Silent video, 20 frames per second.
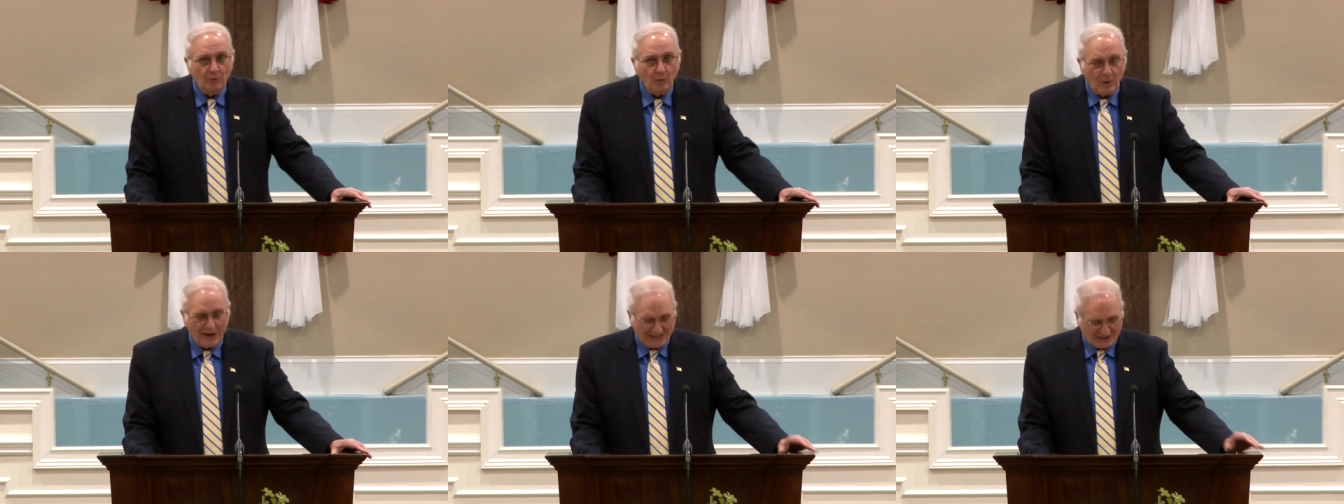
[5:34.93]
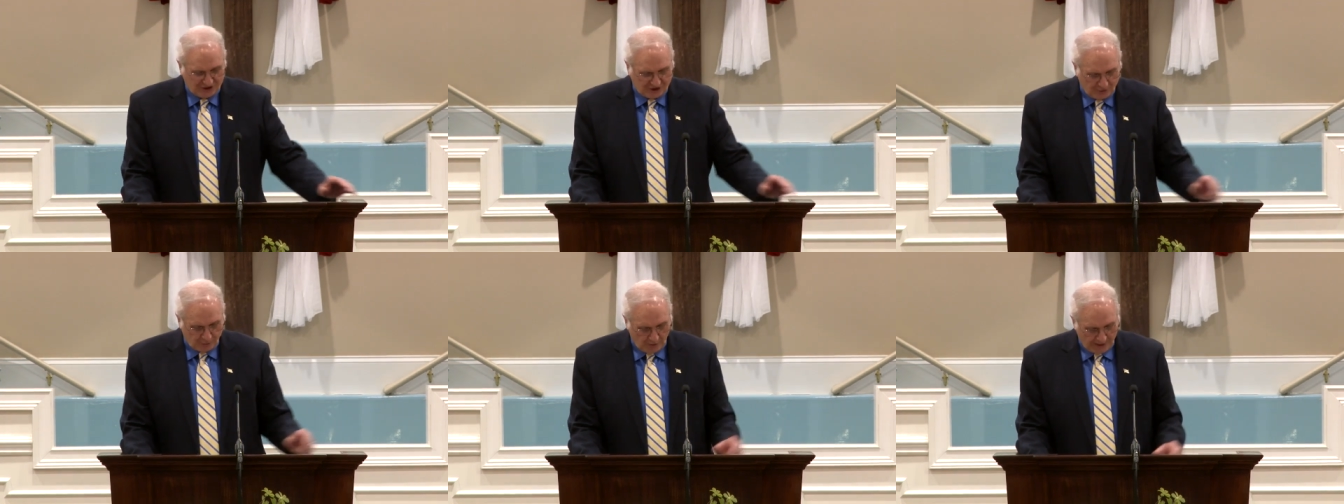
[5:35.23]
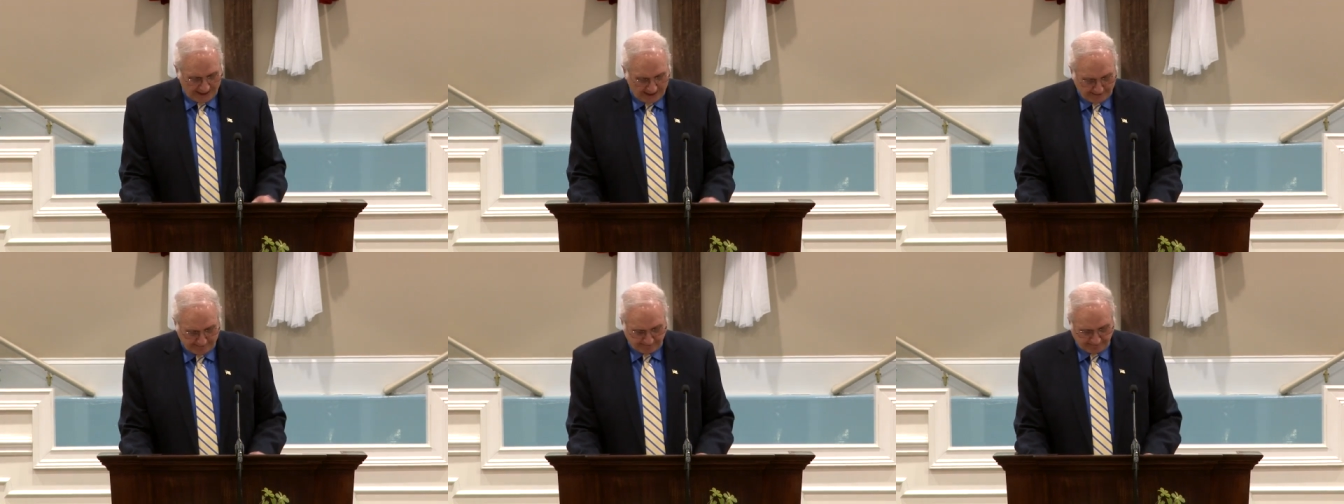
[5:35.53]
west
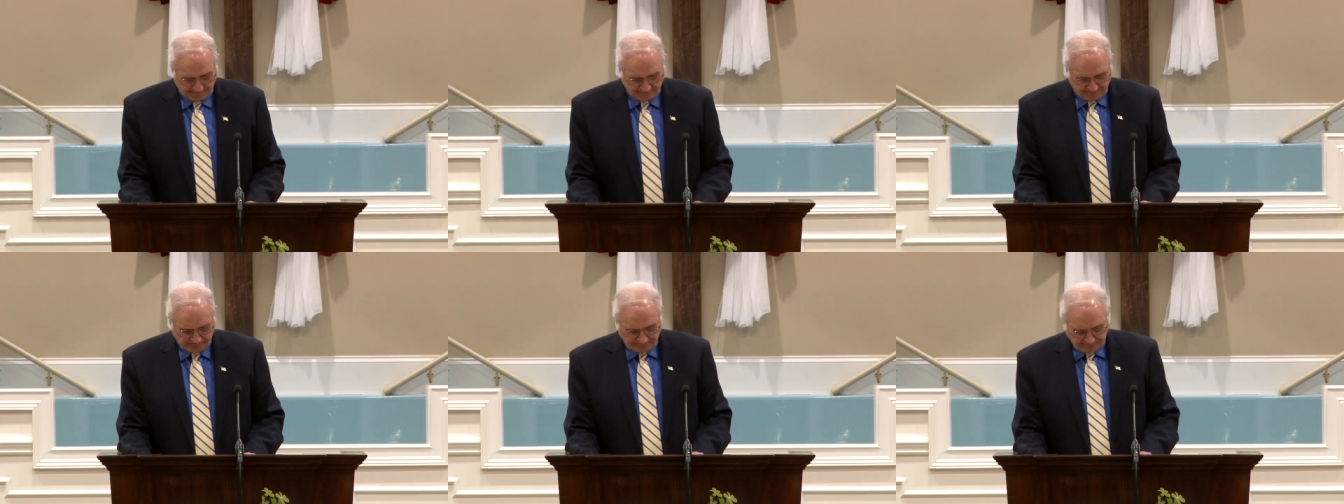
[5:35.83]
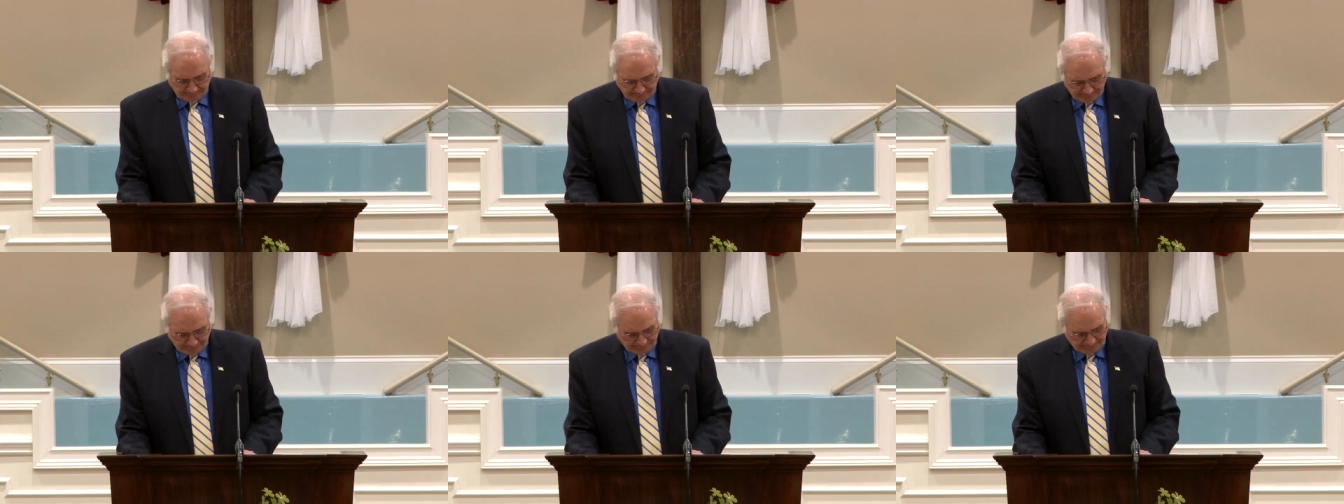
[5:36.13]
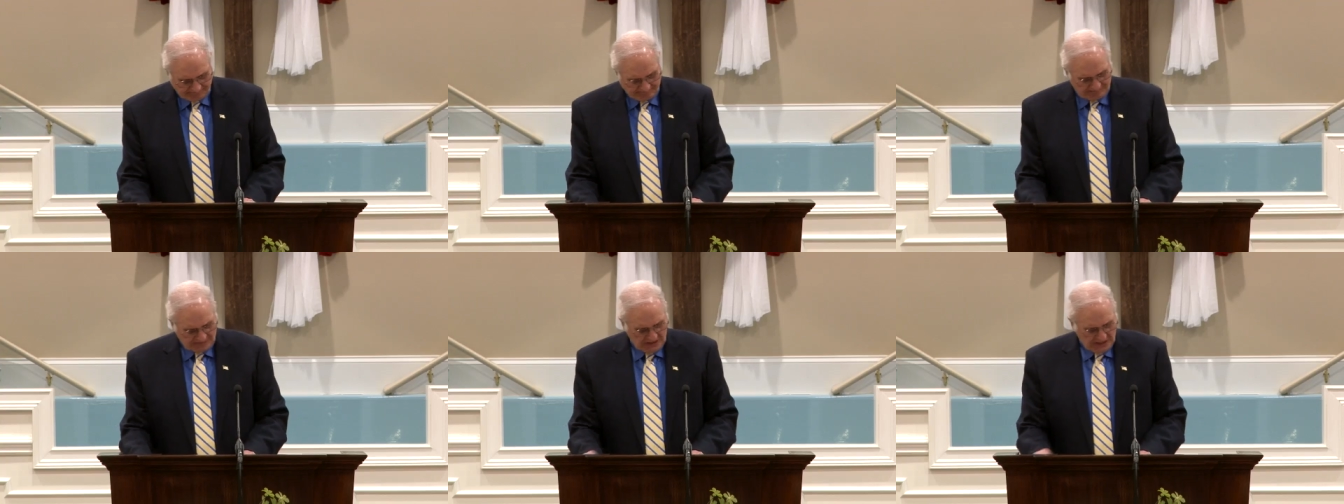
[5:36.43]
wind.
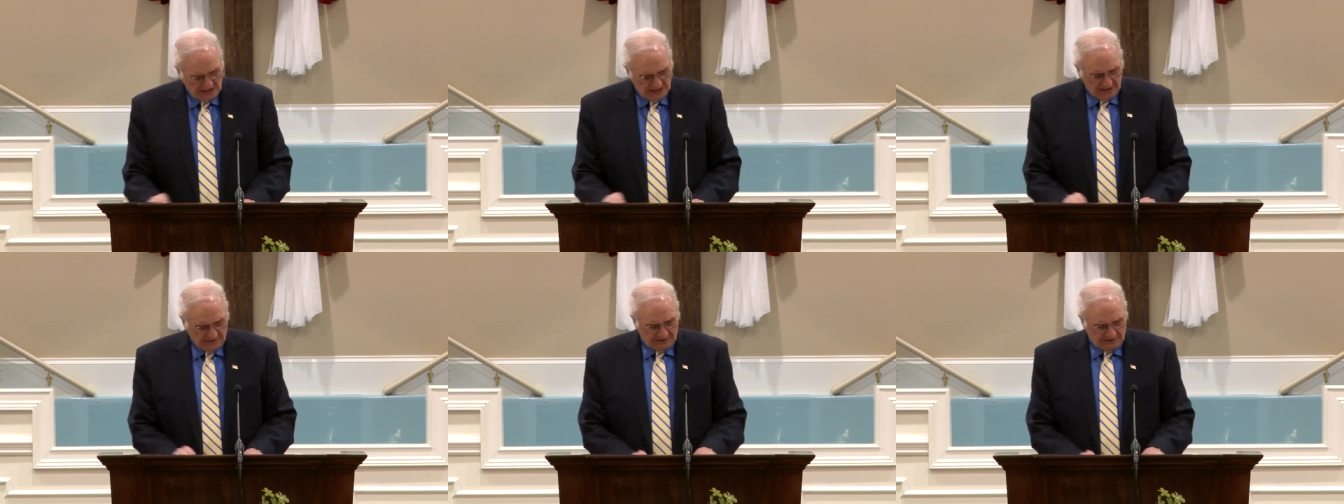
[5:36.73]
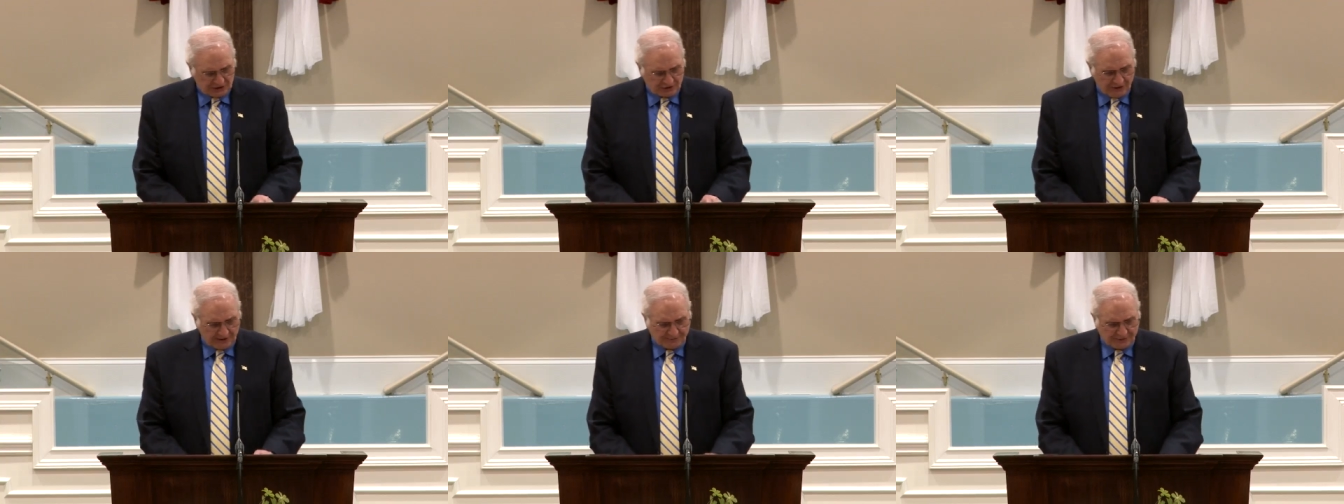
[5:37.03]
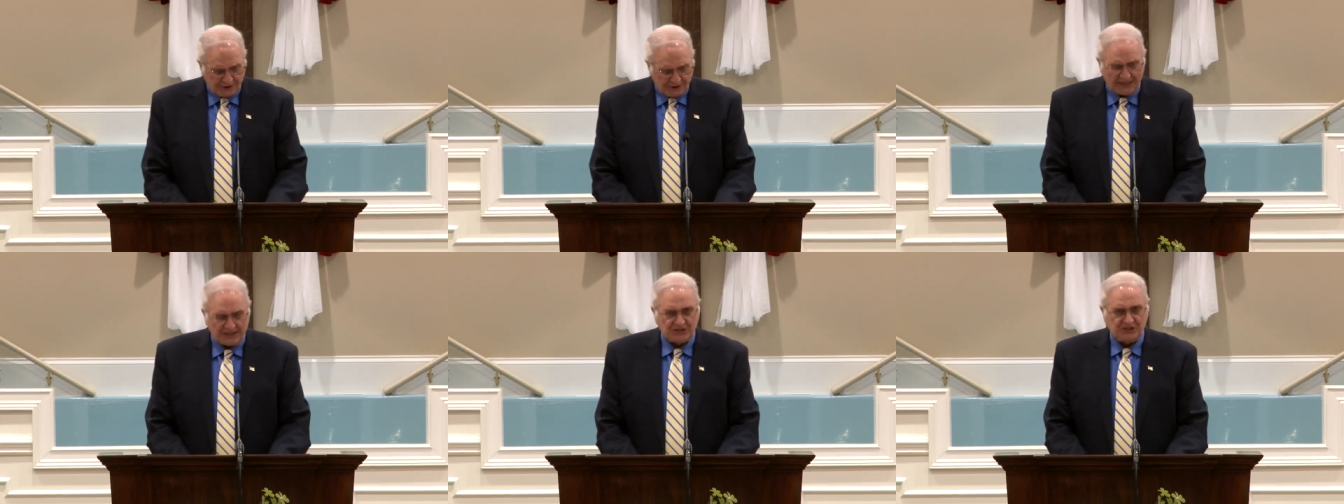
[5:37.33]
The
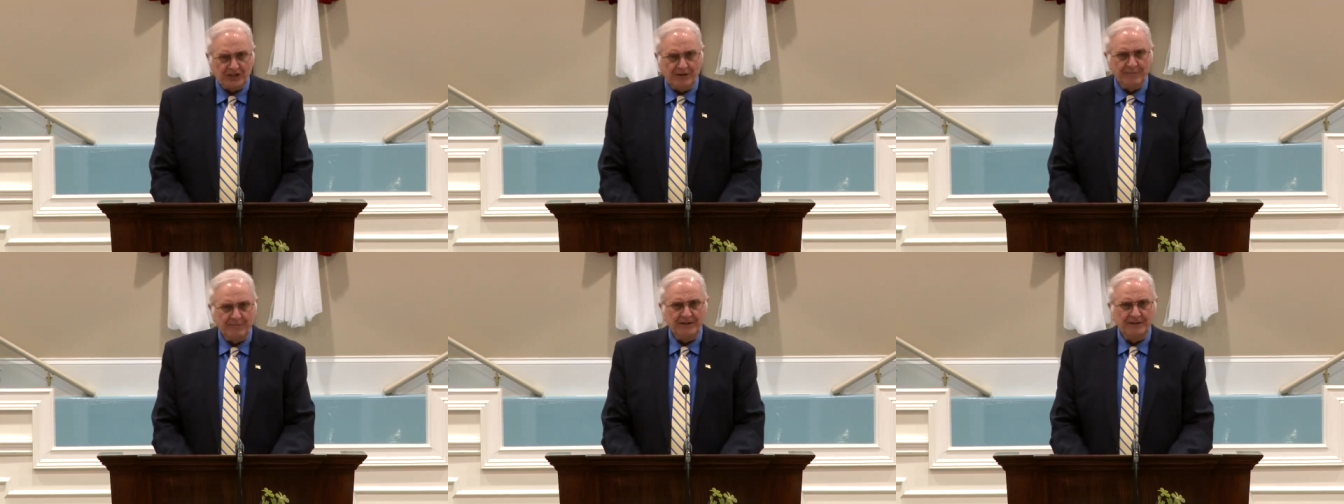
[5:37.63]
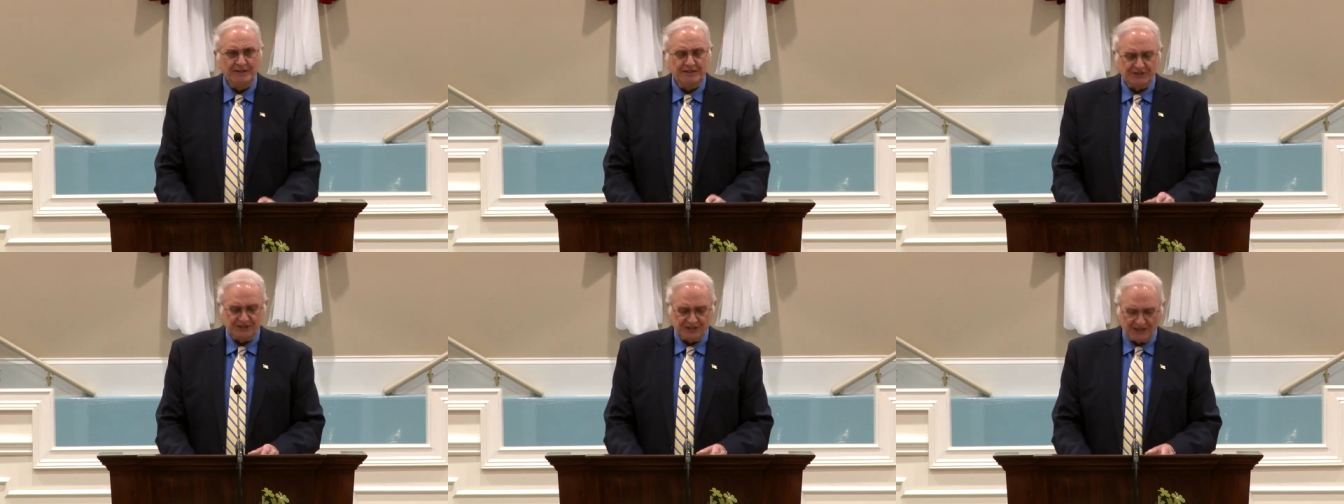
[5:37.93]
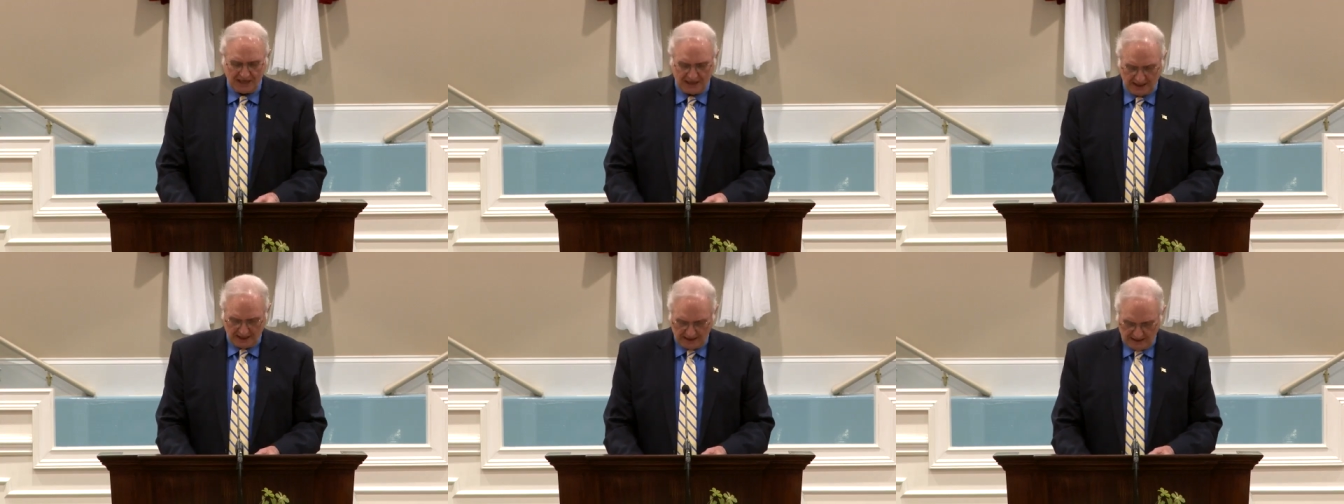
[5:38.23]
scripture has something to
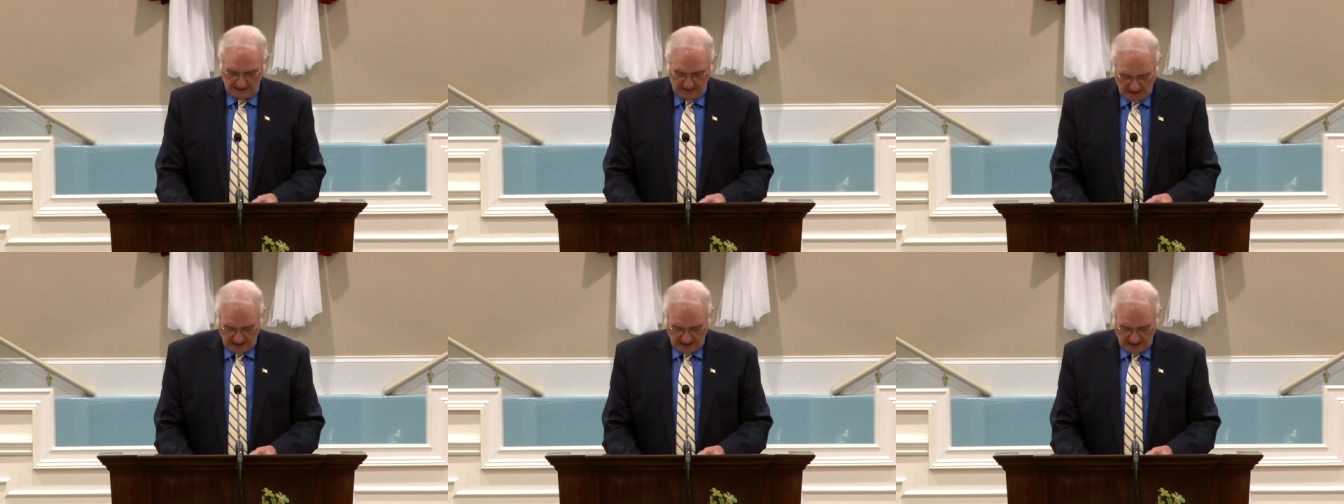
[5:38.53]
say